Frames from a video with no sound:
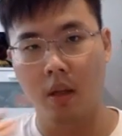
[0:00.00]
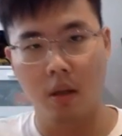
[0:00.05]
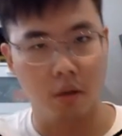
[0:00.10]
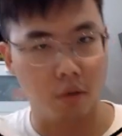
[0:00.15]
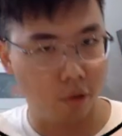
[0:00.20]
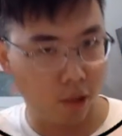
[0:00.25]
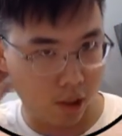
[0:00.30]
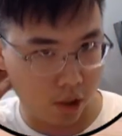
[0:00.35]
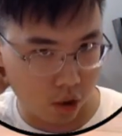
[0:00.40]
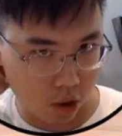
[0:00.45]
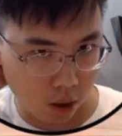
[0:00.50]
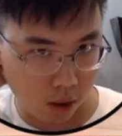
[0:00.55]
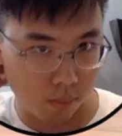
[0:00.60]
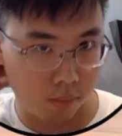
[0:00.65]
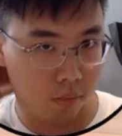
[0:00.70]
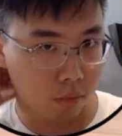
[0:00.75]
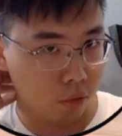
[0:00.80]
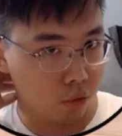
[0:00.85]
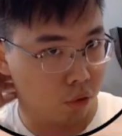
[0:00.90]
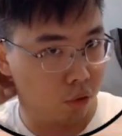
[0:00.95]
great job,
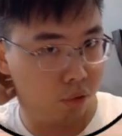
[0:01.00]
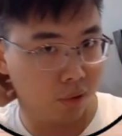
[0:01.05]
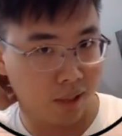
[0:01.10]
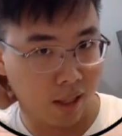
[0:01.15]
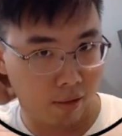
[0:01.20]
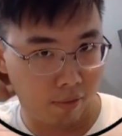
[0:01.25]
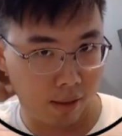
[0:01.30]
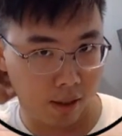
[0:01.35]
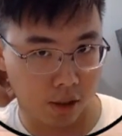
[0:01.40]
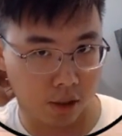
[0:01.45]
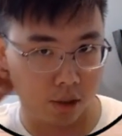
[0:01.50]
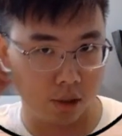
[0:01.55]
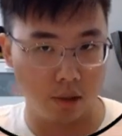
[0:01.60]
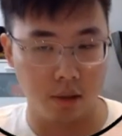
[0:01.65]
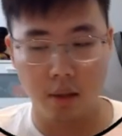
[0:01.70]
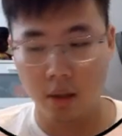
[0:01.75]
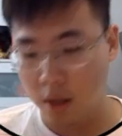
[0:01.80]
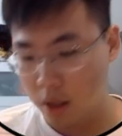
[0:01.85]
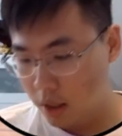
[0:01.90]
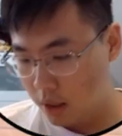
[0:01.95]
good direction.
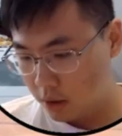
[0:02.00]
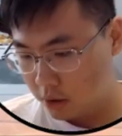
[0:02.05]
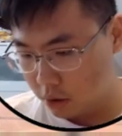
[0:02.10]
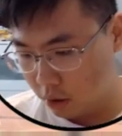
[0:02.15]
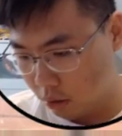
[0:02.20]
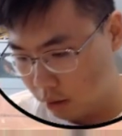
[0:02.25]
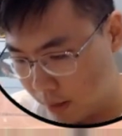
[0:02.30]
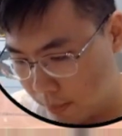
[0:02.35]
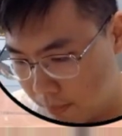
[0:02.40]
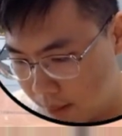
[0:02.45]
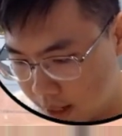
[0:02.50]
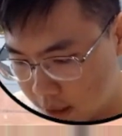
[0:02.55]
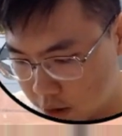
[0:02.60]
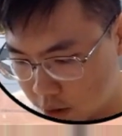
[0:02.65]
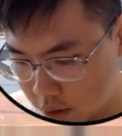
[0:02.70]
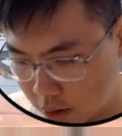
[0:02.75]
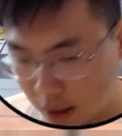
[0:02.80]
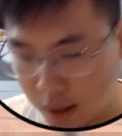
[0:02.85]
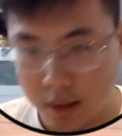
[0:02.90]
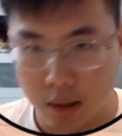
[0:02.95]
So the match
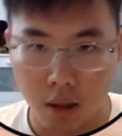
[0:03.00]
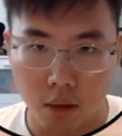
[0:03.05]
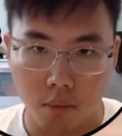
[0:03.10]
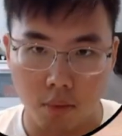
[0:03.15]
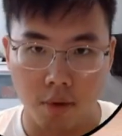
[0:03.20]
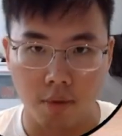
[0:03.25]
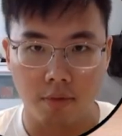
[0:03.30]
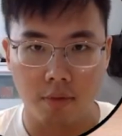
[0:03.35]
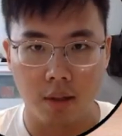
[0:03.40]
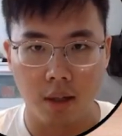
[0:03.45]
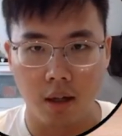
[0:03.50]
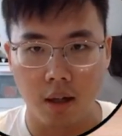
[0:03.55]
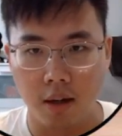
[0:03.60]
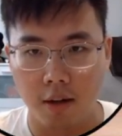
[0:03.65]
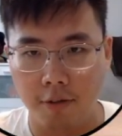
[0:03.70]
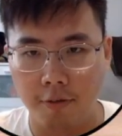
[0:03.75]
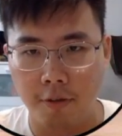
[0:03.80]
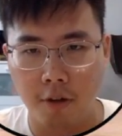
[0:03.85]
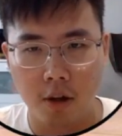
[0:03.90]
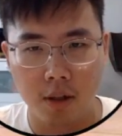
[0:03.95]
started with the
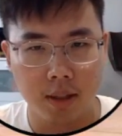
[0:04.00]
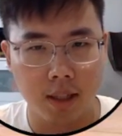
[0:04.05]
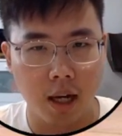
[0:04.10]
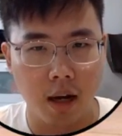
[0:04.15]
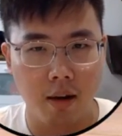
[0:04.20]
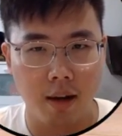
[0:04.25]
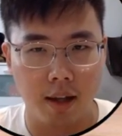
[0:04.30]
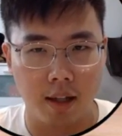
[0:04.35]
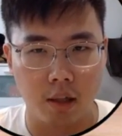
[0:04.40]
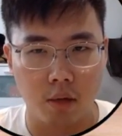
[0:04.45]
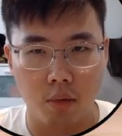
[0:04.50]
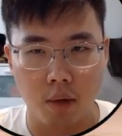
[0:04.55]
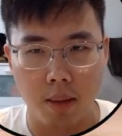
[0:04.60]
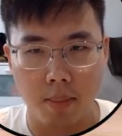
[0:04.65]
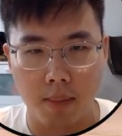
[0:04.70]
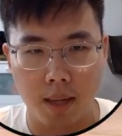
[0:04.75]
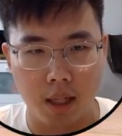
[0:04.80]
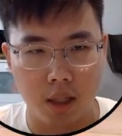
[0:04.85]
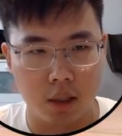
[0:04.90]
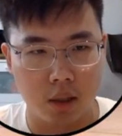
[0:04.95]
Falls Count Anywhere
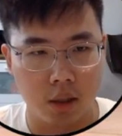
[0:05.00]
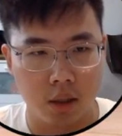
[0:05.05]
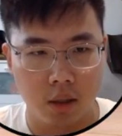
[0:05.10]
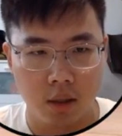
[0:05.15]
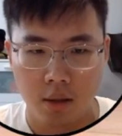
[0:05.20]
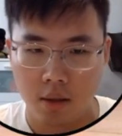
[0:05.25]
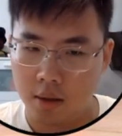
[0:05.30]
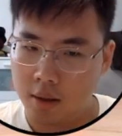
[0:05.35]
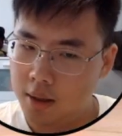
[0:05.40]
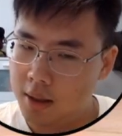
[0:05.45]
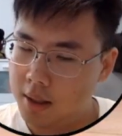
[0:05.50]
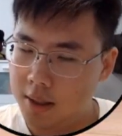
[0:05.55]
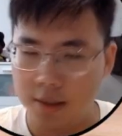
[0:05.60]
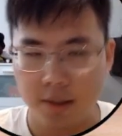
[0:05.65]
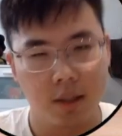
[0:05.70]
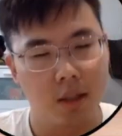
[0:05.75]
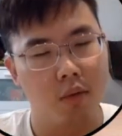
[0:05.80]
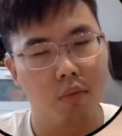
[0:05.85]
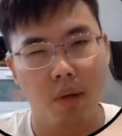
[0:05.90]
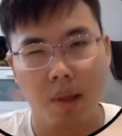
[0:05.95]
match. It's
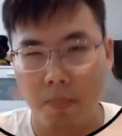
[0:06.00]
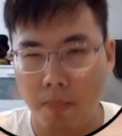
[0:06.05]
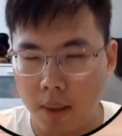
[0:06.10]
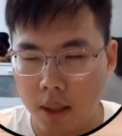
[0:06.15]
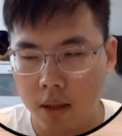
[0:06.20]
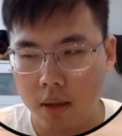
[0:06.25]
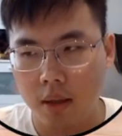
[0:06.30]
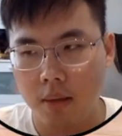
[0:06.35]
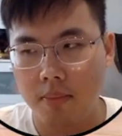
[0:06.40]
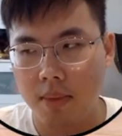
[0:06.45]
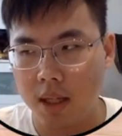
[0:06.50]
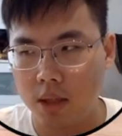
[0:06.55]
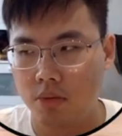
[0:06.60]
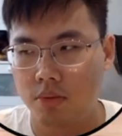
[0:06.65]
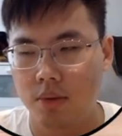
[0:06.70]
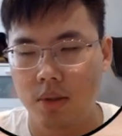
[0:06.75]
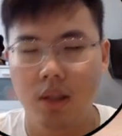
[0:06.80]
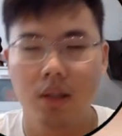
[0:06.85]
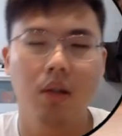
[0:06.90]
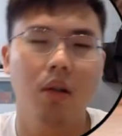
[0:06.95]
a repeated match
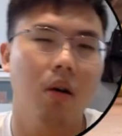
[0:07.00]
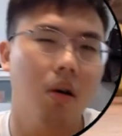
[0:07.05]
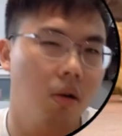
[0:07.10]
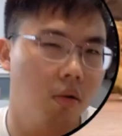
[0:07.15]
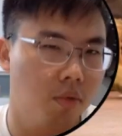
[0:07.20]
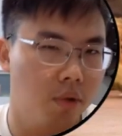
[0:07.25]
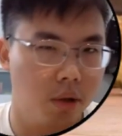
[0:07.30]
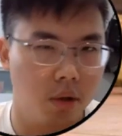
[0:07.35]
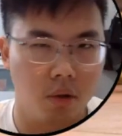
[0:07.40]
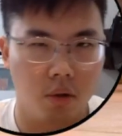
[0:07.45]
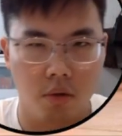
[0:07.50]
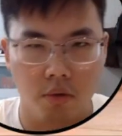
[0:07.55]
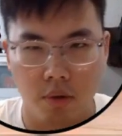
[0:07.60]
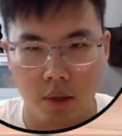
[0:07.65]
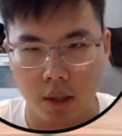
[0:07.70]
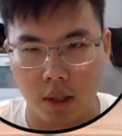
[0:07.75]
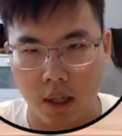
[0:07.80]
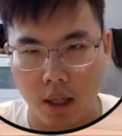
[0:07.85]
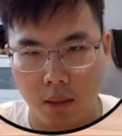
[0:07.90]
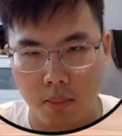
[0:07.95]
we've seen over and over
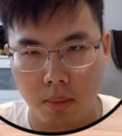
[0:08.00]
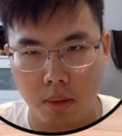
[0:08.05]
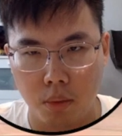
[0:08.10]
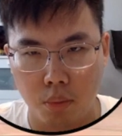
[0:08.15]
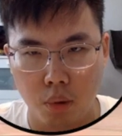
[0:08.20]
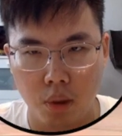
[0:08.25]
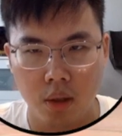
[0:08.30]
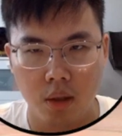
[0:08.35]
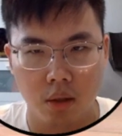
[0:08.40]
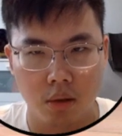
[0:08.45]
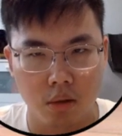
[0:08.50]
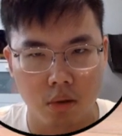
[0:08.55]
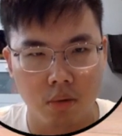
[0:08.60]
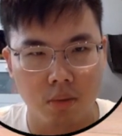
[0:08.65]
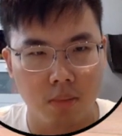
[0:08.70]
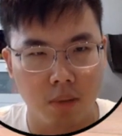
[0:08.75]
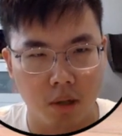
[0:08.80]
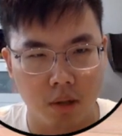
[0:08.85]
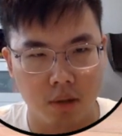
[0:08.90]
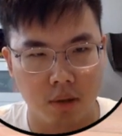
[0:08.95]
again between the two
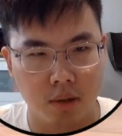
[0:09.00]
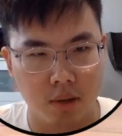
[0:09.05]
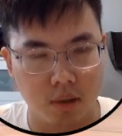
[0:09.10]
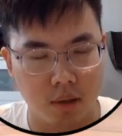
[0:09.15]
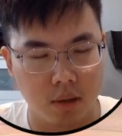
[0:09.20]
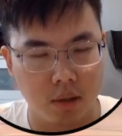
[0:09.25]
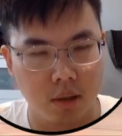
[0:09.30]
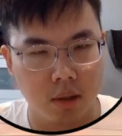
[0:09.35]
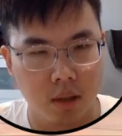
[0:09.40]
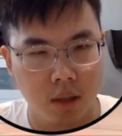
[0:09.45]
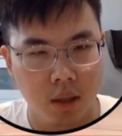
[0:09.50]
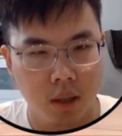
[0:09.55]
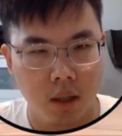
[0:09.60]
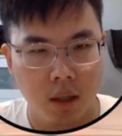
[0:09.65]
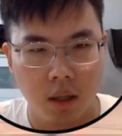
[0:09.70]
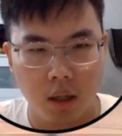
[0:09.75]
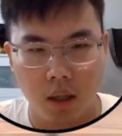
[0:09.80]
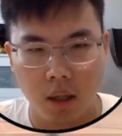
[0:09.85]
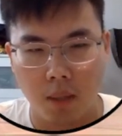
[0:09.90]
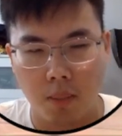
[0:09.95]
monsters,
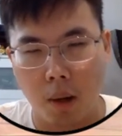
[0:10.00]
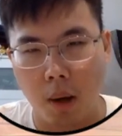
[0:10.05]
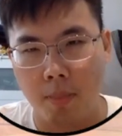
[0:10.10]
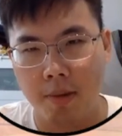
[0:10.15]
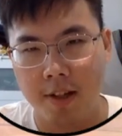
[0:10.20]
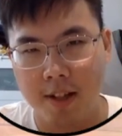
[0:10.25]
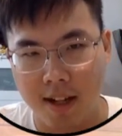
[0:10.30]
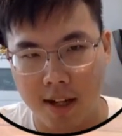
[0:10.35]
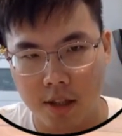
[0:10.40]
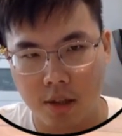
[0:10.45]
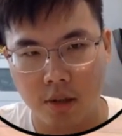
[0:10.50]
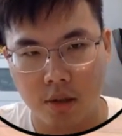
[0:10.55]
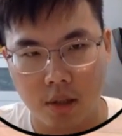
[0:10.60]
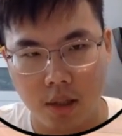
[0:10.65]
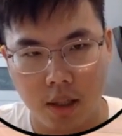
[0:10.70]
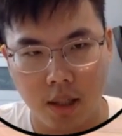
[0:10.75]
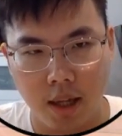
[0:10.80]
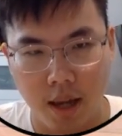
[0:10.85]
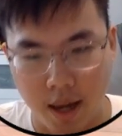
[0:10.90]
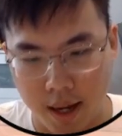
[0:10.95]
Bobby
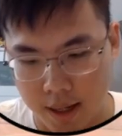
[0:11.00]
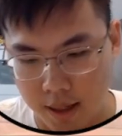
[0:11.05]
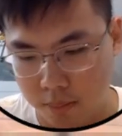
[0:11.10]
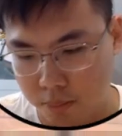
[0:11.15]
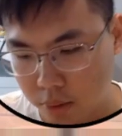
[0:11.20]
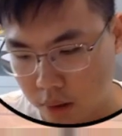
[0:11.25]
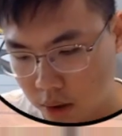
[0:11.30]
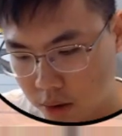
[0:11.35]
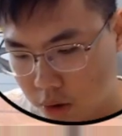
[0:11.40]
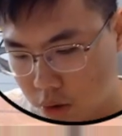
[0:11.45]
Lashley and Braun